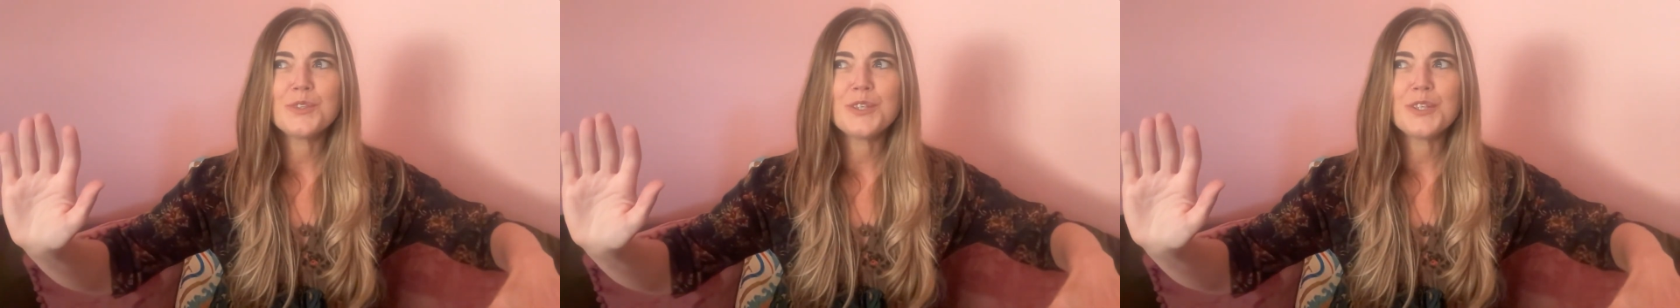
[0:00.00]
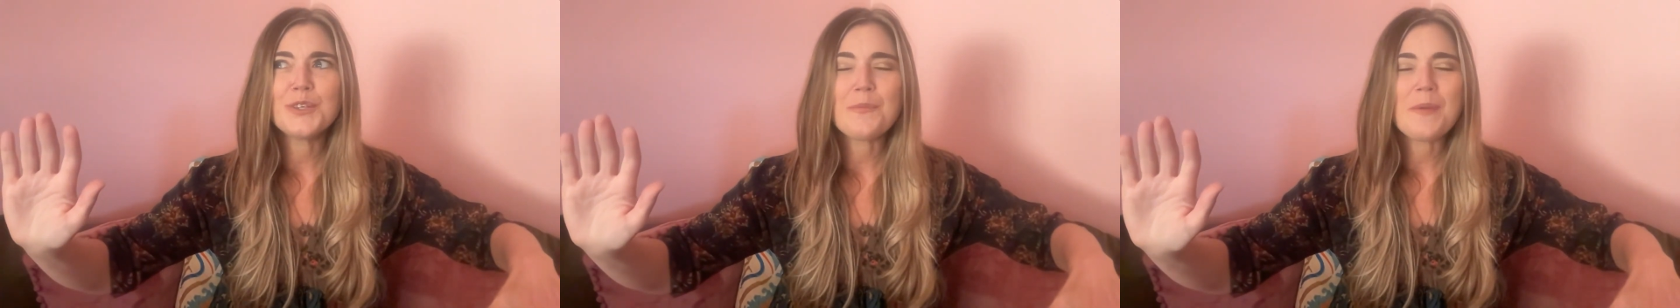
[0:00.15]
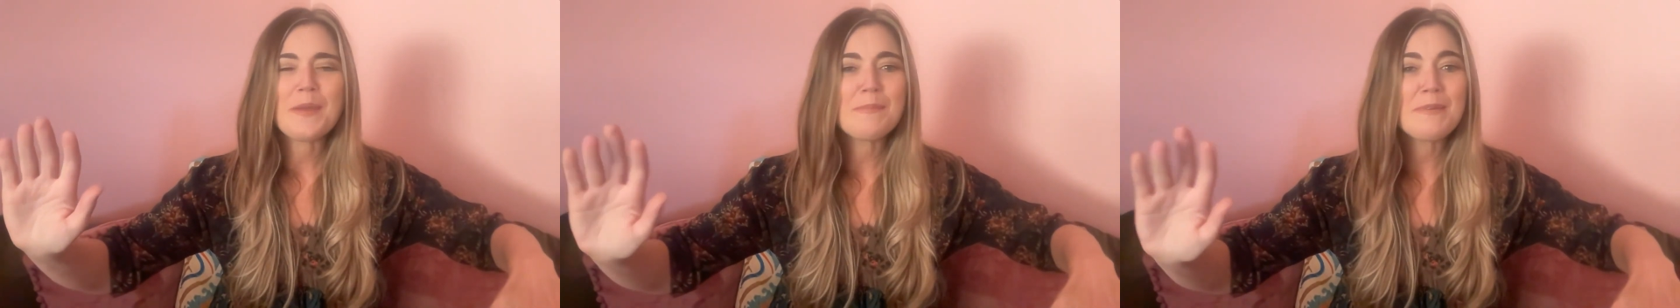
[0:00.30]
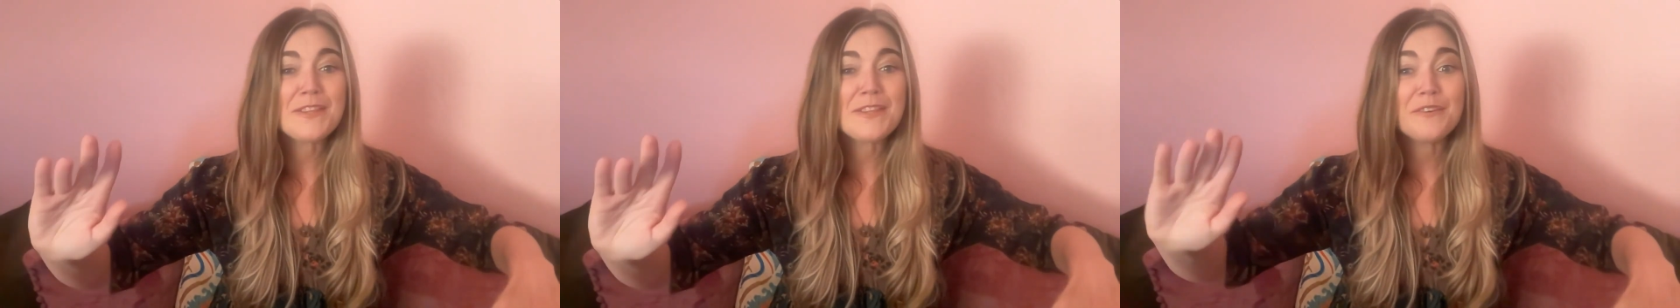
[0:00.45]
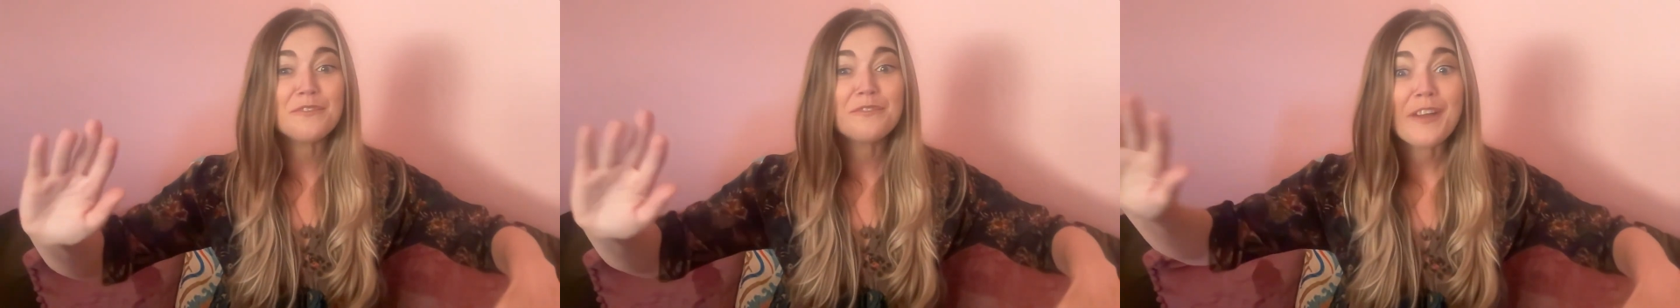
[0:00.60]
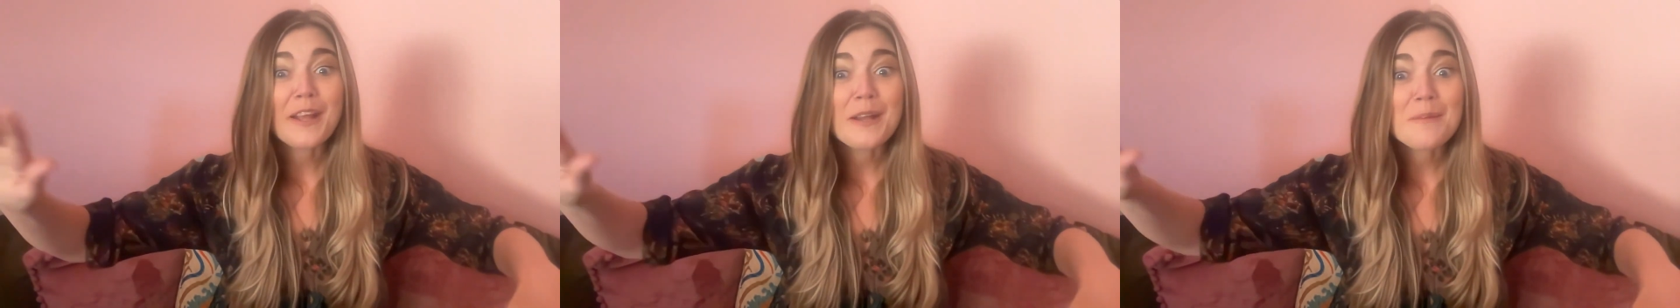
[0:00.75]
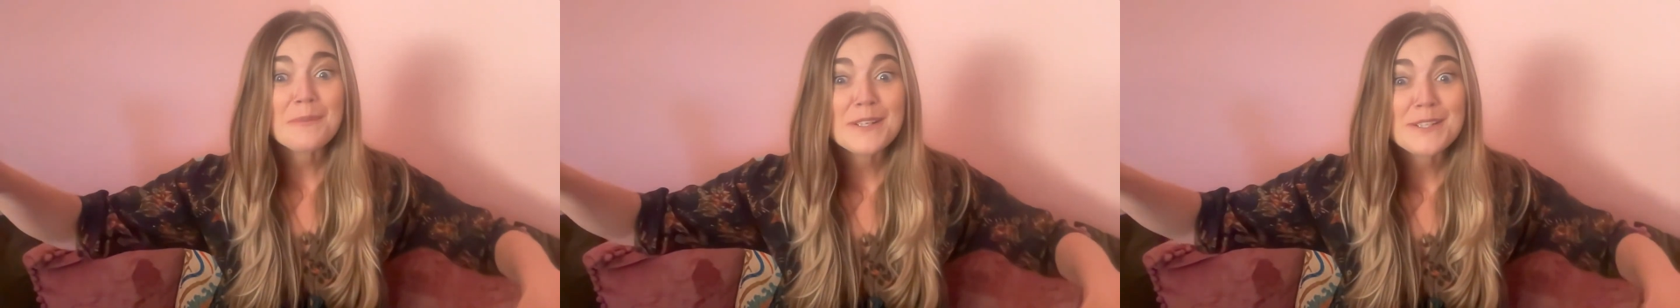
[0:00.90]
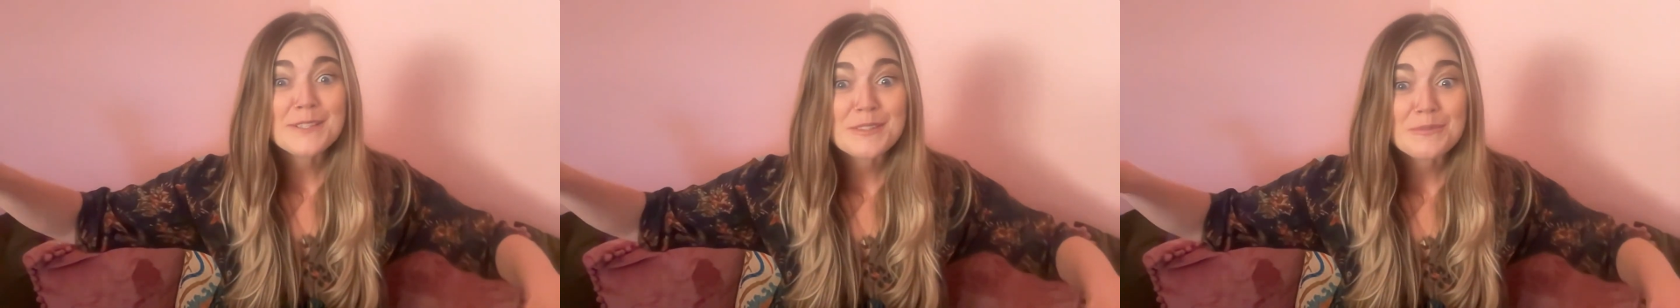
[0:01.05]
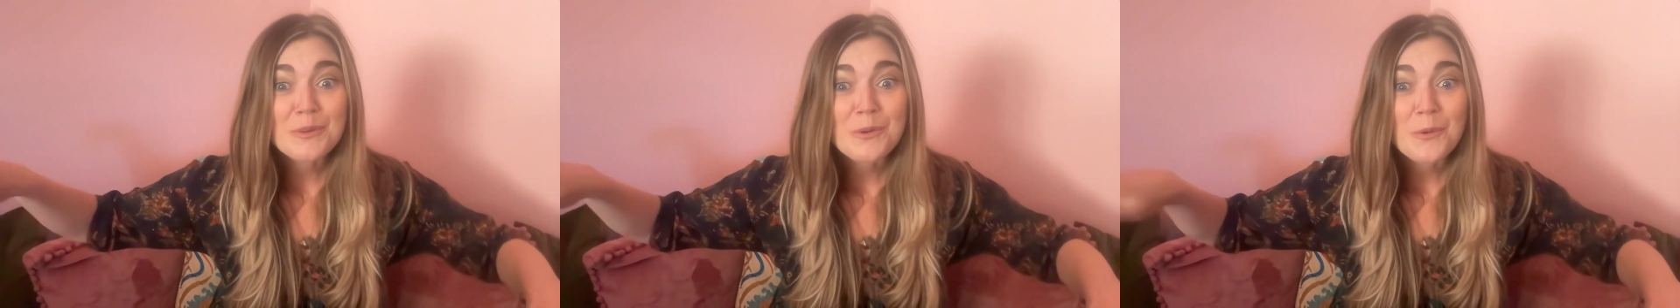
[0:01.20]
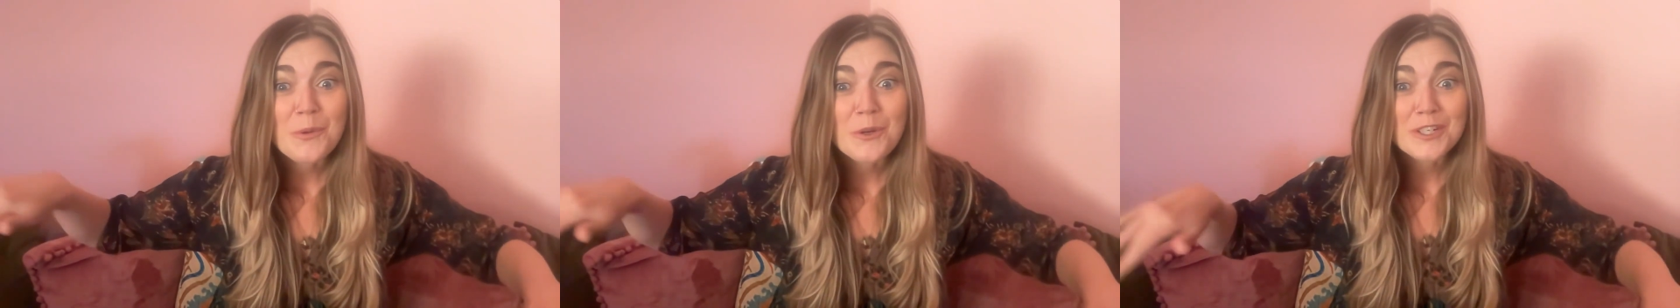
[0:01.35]
maybe their families
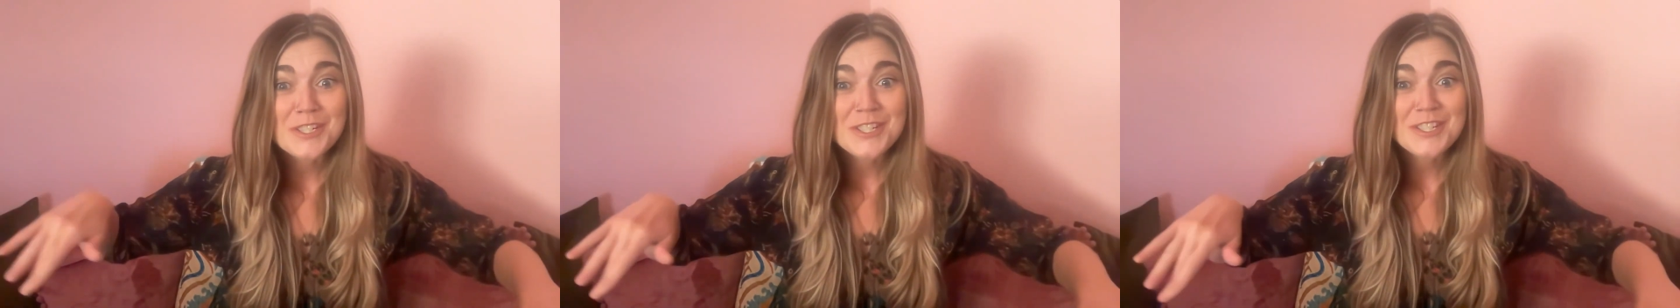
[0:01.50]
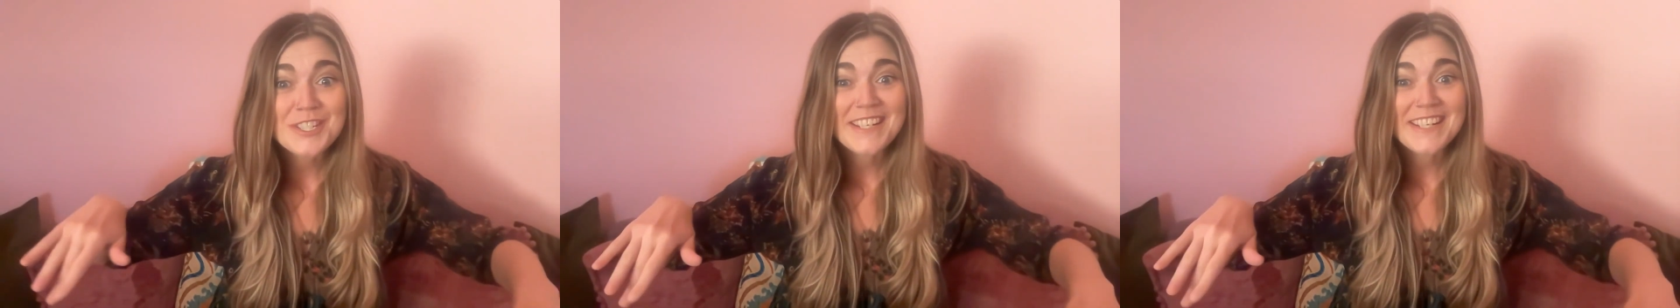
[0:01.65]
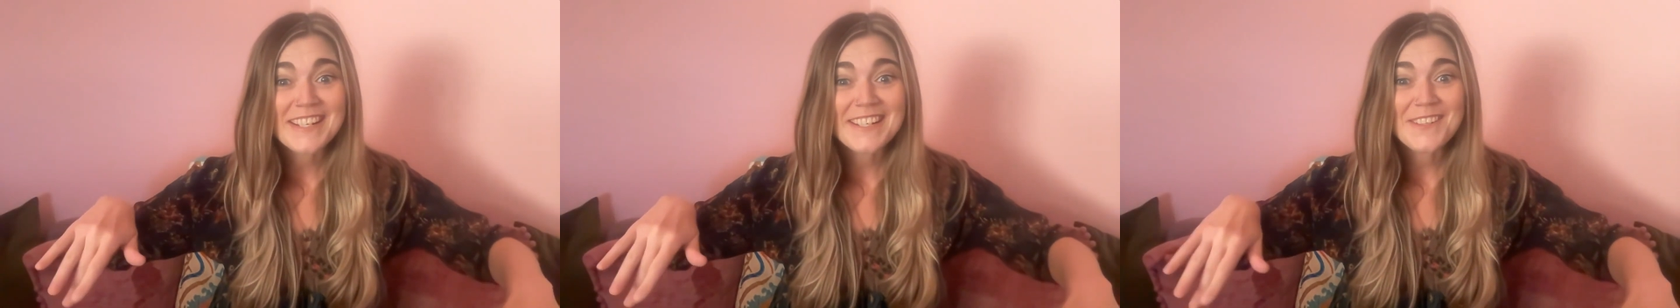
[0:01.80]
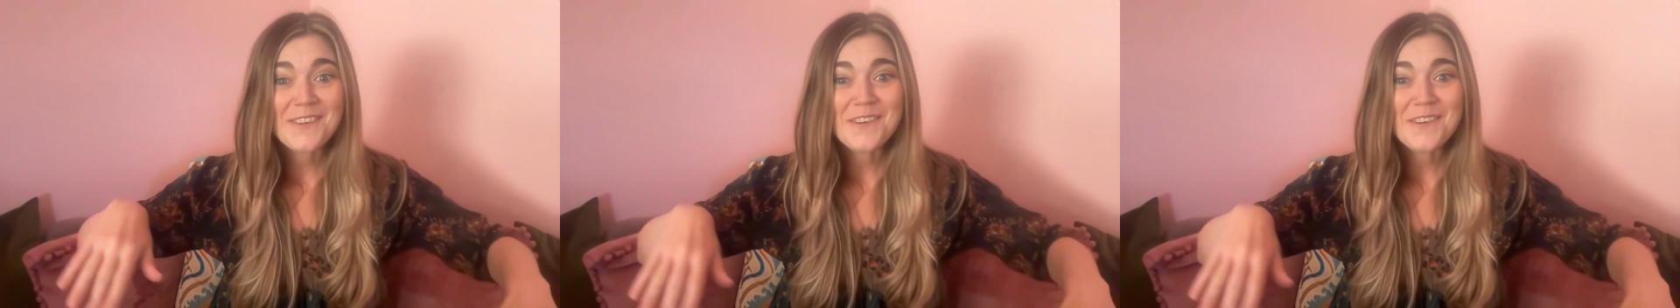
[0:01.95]
of origin